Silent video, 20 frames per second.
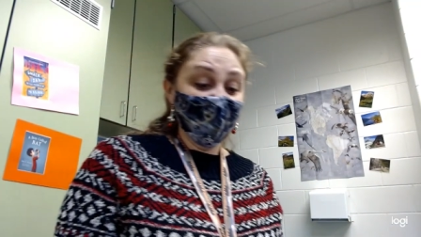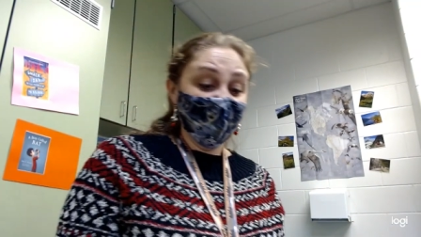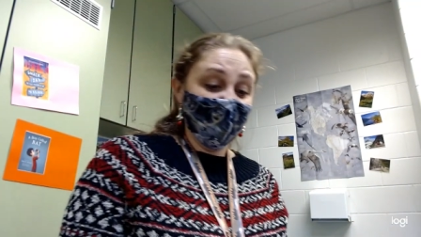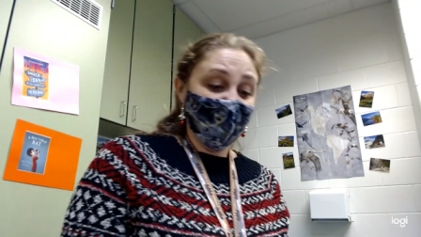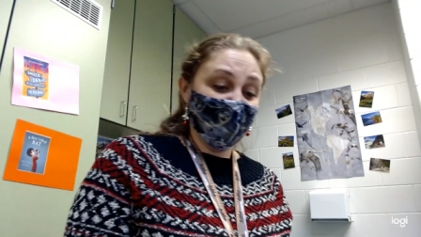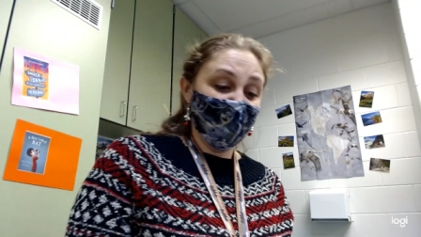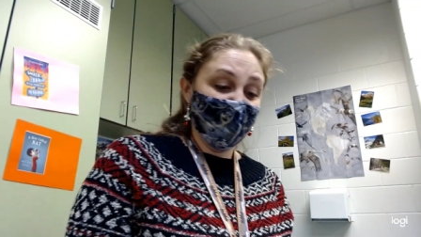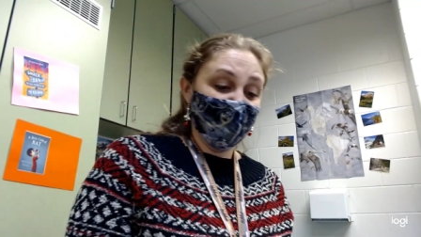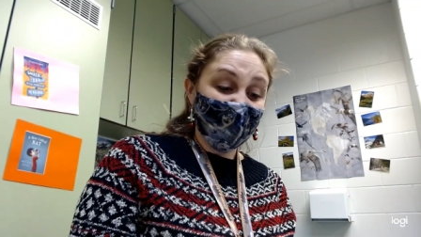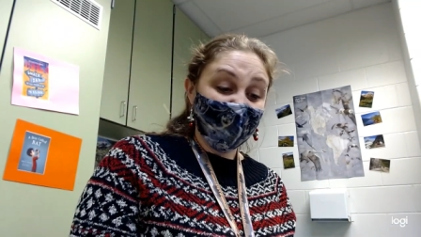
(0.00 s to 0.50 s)
we
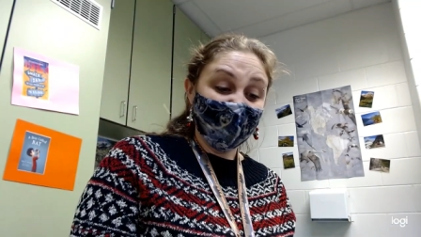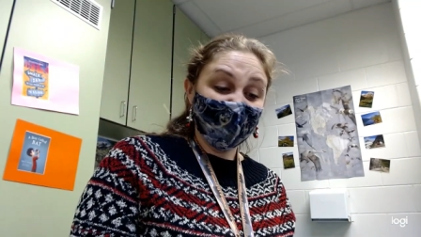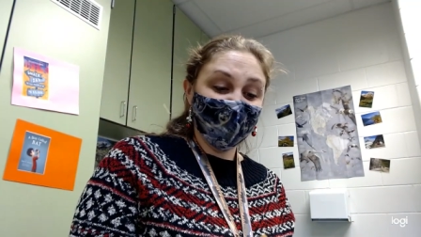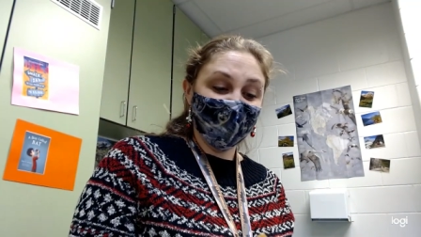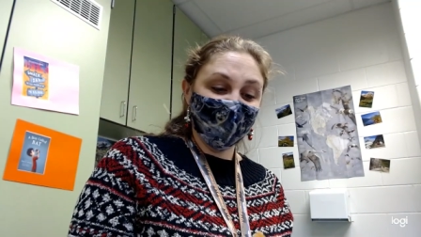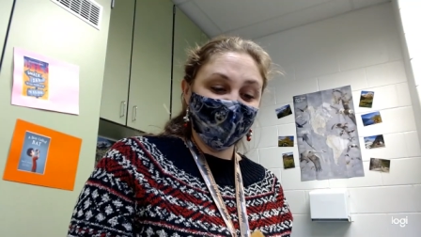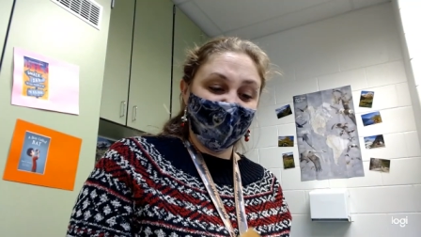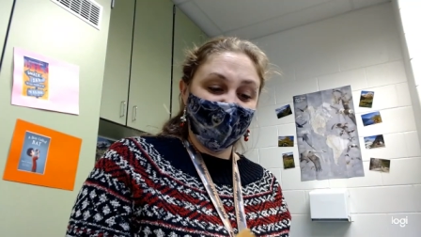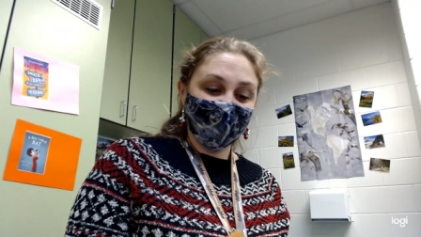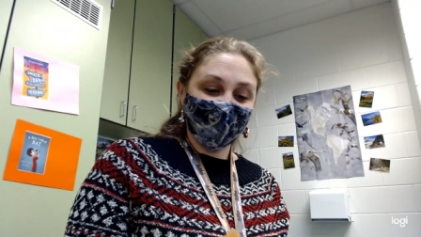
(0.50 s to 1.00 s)
get
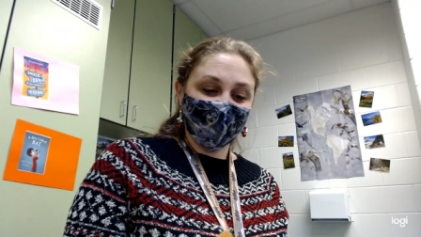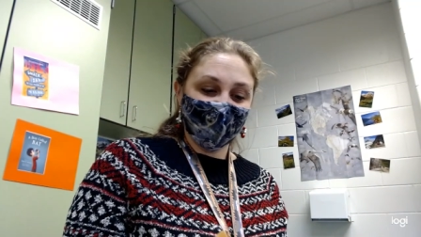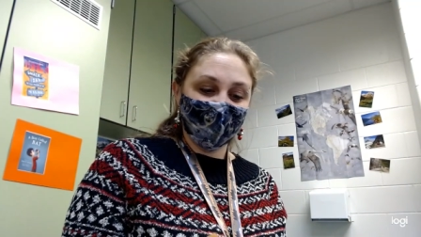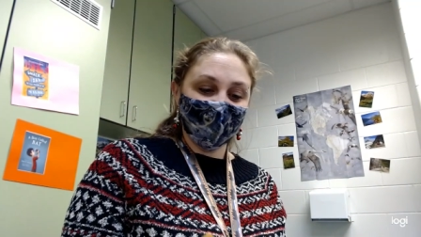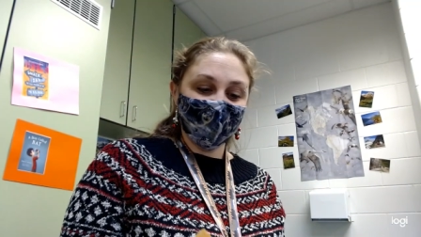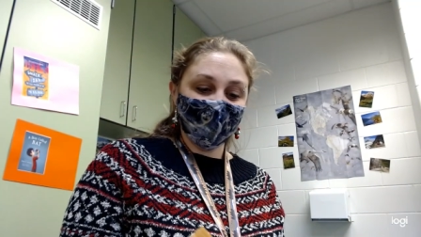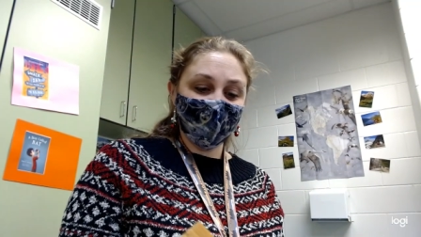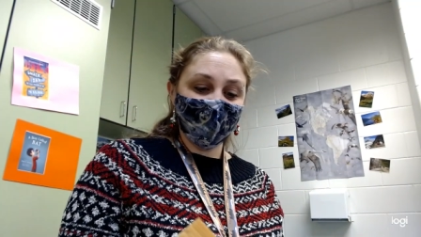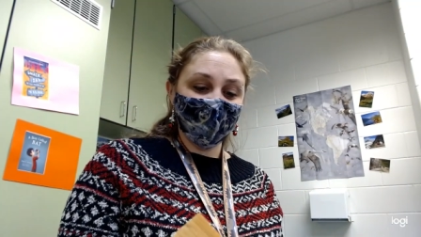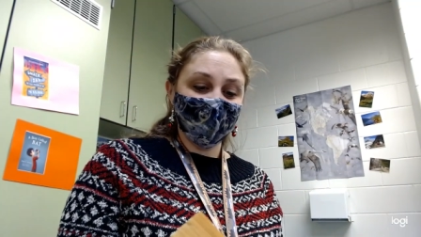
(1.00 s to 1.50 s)

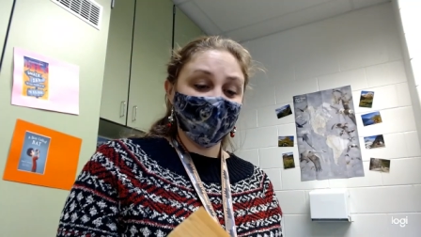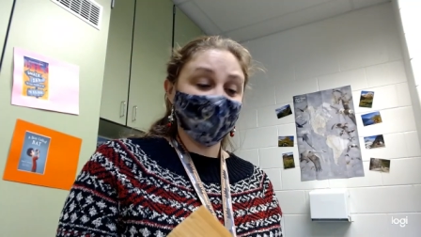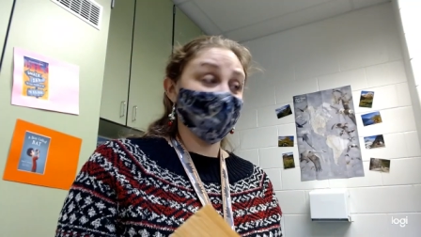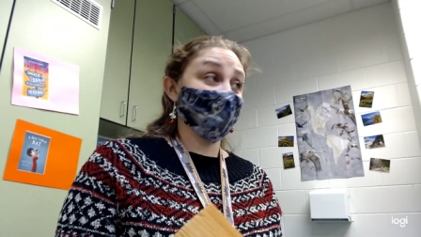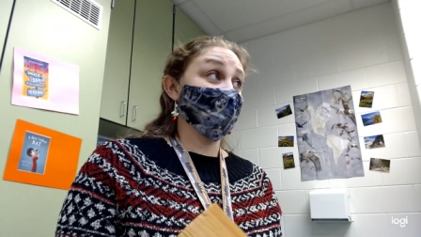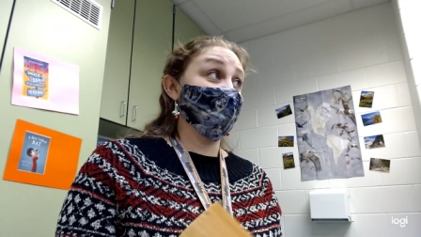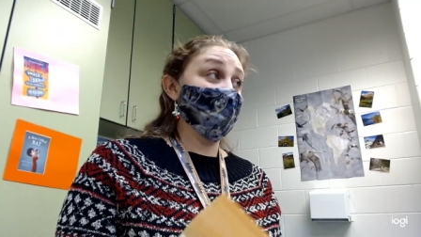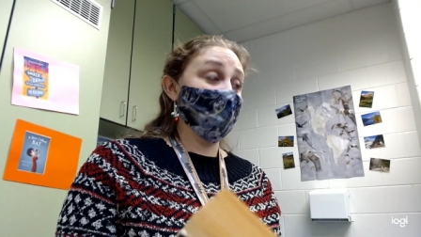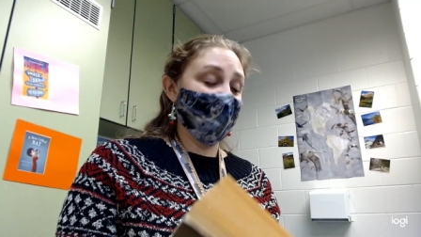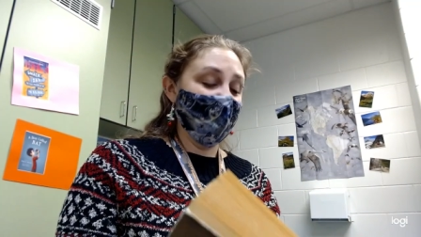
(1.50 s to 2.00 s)
injections, so
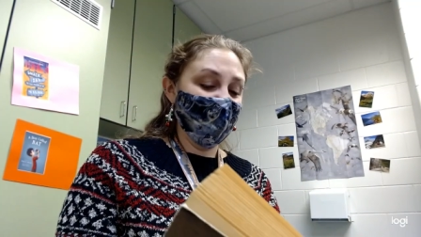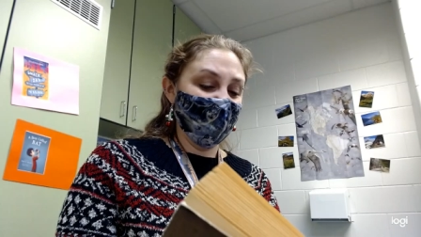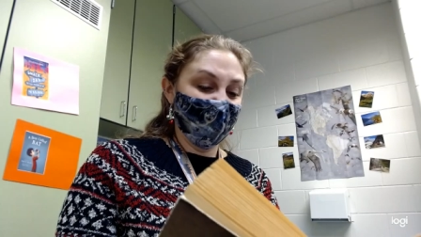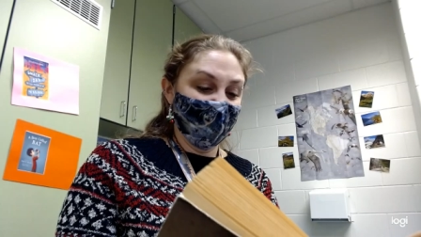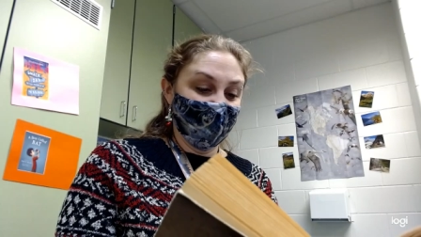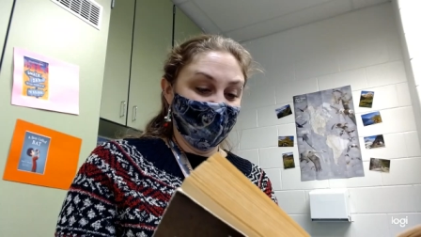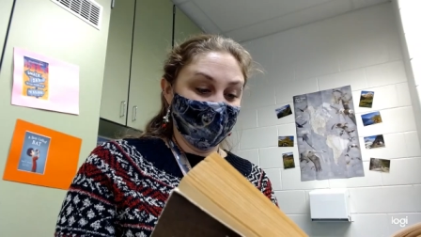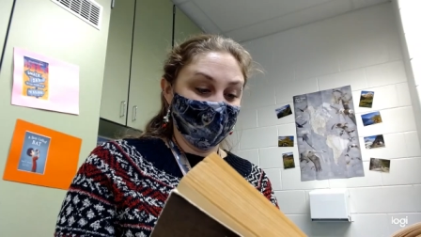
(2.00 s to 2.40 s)
they'll open it.